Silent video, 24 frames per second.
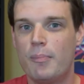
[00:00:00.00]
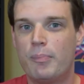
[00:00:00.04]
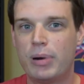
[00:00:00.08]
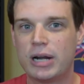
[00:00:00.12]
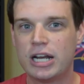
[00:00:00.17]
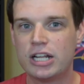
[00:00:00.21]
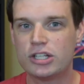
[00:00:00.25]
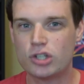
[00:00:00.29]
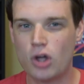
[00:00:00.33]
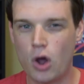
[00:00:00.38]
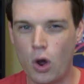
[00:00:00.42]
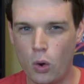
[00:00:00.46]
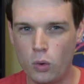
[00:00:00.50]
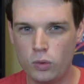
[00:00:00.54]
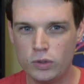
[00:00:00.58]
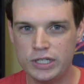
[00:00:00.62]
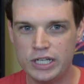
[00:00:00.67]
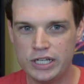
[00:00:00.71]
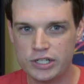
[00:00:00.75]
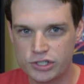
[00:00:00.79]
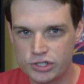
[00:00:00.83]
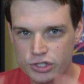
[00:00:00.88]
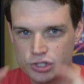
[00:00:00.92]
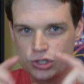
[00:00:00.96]
But it's
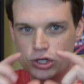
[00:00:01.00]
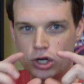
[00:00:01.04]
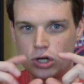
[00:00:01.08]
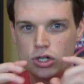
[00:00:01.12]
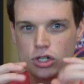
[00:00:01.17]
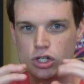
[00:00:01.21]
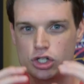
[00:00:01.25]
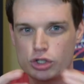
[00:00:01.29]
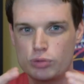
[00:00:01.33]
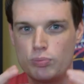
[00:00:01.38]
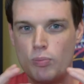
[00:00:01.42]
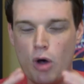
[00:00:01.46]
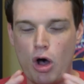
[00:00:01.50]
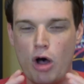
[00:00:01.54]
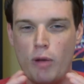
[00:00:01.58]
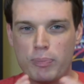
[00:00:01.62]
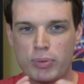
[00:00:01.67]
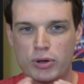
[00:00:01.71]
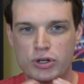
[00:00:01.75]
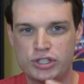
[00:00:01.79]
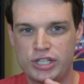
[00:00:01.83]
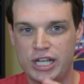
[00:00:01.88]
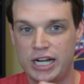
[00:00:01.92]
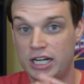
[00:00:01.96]
only a certain small
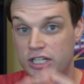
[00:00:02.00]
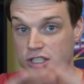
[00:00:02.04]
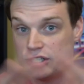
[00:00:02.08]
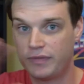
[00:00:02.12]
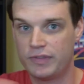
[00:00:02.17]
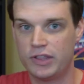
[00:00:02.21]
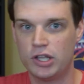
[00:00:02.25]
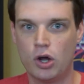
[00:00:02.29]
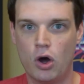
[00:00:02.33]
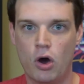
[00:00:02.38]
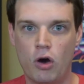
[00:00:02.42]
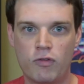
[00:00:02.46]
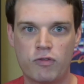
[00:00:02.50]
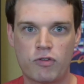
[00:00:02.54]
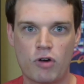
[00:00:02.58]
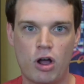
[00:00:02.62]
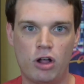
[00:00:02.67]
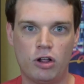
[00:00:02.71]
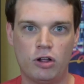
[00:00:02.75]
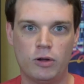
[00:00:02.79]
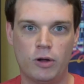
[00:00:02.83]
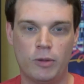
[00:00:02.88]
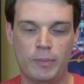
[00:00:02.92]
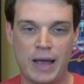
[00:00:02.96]
percentage of the
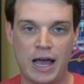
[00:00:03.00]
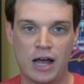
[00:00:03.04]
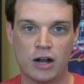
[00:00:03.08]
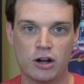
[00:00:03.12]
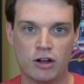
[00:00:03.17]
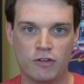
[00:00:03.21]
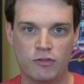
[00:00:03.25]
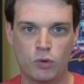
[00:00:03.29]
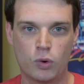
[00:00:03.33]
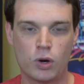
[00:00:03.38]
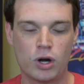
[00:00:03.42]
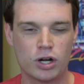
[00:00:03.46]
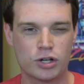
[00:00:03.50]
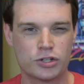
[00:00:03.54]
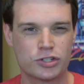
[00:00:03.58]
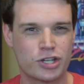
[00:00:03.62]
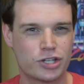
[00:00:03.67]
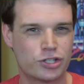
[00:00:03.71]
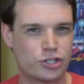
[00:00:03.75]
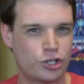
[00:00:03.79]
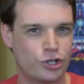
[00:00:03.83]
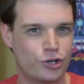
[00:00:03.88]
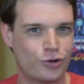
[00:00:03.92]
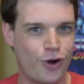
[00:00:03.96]
overall amount of
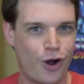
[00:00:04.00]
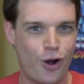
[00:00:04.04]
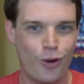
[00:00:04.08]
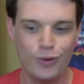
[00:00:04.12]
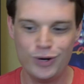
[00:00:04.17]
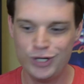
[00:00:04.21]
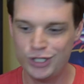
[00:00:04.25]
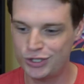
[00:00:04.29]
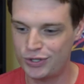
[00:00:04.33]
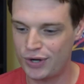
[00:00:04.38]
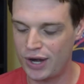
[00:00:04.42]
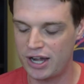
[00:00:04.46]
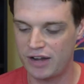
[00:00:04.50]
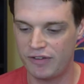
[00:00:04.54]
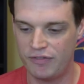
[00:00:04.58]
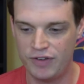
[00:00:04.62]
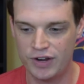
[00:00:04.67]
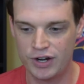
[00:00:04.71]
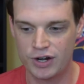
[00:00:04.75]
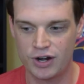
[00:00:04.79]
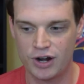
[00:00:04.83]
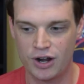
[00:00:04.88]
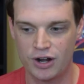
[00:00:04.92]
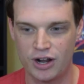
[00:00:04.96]
words. So you're always trying to
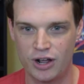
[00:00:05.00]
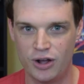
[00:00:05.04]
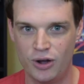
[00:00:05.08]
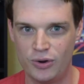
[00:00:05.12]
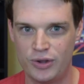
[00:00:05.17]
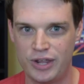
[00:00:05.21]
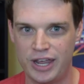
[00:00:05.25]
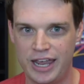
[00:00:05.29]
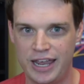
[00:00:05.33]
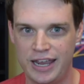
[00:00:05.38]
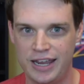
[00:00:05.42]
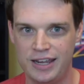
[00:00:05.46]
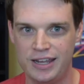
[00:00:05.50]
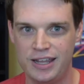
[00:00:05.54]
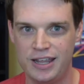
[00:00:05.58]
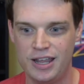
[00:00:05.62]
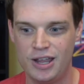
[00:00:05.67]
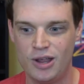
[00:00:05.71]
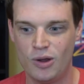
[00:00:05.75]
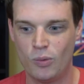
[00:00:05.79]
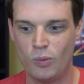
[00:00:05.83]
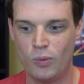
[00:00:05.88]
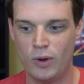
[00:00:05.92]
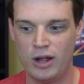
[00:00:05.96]
figure out, okay,
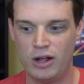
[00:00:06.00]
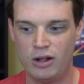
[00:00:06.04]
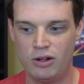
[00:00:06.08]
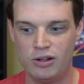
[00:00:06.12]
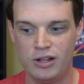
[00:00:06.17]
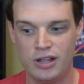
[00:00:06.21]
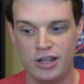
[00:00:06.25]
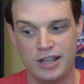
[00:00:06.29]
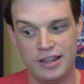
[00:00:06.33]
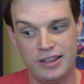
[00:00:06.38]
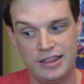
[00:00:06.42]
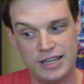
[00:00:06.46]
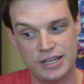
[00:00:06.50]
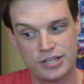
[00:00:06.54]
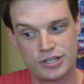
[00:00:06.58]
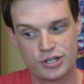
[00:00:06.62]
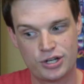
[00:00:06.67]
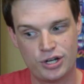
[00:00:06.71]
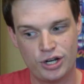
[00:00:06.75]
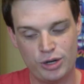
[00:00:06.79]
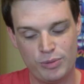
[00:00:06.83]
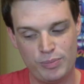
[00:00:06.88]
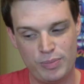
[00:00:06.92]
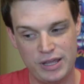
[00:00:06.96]
well, this
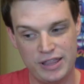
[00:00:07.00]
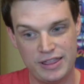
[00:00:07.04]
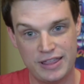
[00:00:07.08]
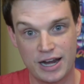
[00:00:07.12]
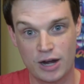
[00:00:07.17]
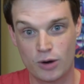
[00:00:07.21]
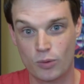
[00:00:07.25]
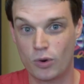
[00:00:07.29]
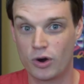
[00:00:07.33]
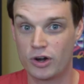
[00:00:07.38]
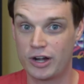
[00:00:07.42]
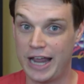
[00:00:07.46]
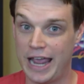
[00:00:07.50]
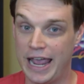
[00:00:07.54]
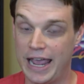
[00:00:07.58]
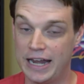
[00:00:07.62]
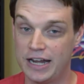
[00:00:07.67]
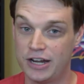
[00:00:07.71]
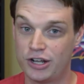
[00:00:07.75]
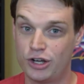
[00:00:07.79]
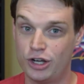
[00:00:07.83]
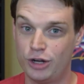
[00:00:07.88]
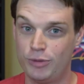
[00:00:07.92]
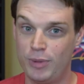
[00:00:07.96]
could be their word
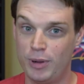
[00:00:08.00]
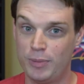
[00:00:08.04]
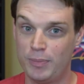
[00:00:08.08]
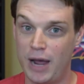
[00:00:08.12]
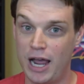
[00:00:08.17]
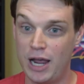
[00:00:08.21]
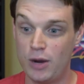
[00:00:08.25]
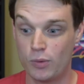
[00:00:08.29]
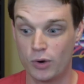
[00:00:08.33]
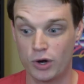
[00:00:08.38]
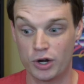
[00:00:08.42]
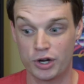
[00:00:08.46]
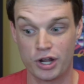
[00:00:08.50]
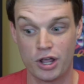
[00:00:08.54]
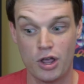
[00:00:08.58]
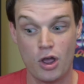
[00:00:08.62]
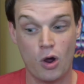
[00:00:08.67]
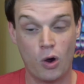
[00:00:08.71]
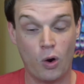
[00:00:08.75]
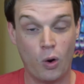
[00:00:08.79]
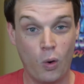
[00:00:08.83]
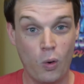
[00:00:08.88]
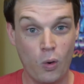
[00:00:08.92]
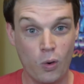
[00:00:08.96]
and it could be my word.
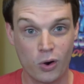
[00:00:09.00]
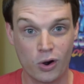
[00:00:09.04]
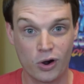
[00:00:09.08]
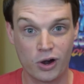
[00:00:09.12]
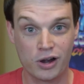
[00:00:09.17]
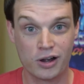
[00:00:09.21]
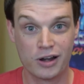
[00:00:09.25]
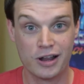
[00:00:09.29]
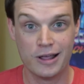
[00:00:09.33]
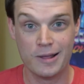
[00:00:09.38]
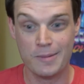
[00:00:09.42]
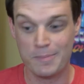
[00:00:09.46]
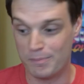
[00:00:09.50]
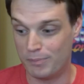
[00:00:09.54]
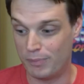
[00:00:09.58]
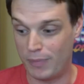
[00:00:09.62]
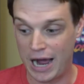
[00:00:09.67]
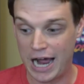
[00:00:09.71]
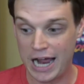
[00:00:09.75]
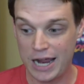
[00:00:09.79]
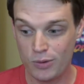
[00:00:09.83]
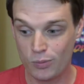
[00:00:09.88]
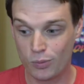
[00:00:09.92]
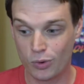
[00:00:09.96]
Or
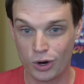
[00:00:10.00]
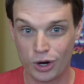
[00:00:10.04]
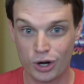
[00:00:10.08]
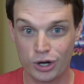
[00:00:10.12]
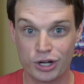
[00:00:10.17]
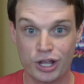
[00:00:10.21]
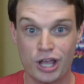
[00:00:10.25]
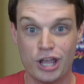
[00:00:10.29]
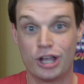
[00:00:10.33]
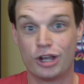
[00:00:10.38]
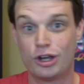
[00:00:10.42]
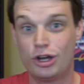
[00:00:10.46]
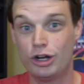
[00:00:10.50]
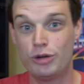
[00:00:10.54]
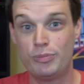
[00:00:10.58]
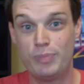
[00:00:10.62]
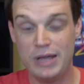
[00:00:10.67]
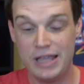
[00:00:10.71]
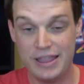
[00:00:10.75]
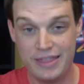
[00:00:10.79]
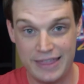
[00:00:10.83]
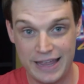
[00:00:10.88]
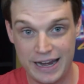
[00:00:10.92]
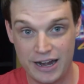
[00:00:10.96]
my word could
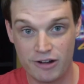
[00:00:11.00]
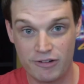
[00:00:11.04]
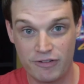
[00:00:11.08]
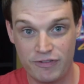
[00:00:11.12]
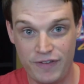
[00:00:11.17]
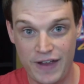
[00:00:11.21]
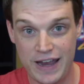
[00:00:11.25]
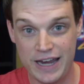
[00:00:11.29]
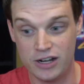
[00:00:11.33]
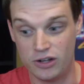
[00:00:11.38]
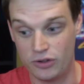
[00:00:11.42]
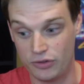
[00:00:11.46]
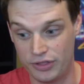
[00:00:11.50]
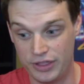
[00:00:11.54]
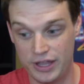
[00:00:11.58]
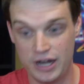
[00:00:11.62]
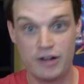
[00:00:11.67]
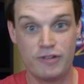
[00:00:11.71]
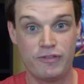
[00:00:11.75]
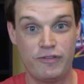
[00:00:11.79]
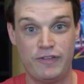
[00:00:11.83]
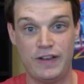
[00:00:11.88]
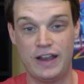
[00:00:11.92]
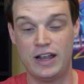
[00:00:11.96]
be their fail.
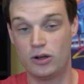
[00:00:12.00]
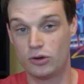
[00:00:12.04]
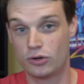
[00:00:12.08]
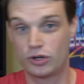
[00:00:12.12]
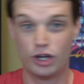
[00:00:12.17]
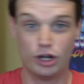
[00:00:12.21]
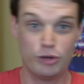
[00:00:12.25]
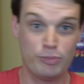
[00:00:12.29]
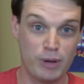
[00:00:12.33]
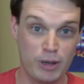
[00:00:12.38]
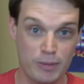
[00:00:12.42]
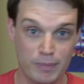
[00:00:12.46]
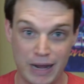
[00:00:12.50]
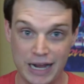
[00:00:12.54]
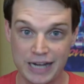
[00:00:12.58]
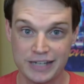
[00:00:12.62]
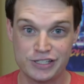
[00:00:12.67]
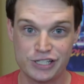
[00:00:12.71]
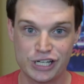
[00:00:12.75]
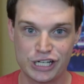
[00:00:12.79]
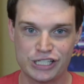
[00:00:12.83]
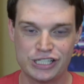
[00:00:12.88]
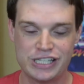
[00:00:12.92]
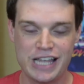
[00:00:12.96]
Their fail could be my
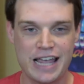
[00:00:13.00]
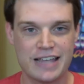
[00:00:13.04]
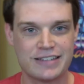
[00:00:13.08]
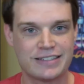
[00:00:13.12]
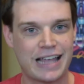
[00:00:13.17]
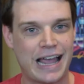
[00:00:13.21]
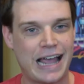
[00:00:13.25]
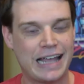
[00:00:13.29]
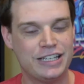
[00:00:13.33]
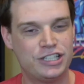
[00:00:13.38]
success.